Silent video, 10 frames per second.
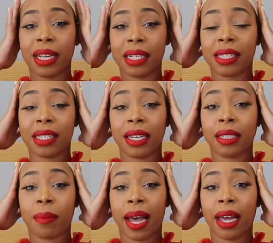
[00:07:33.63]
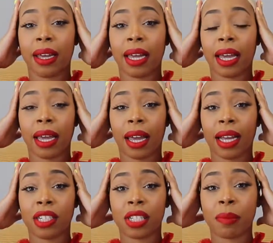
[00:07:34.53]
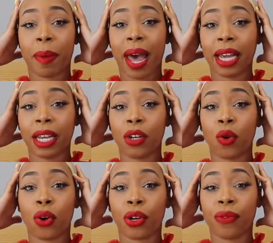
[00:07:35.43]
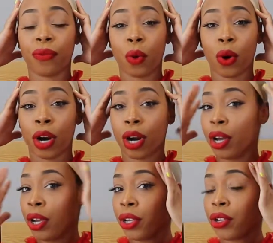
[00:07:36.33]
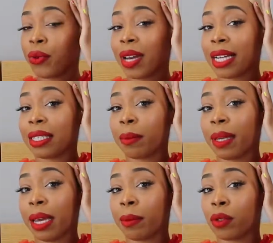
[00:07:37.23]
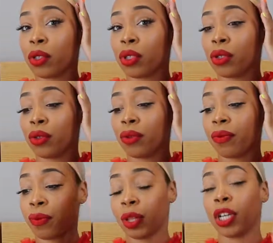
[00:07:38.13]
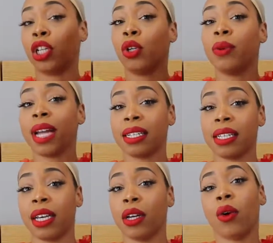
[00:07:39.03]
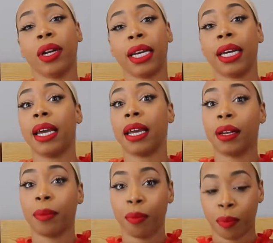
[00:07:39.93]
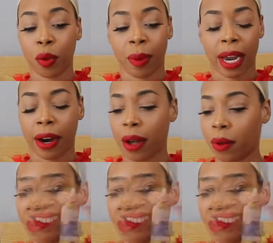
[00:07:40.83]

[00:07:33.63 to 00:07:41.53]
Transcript: slicked my edges back in order for you not to be able to, for the glue not to get on it and pull my hair out.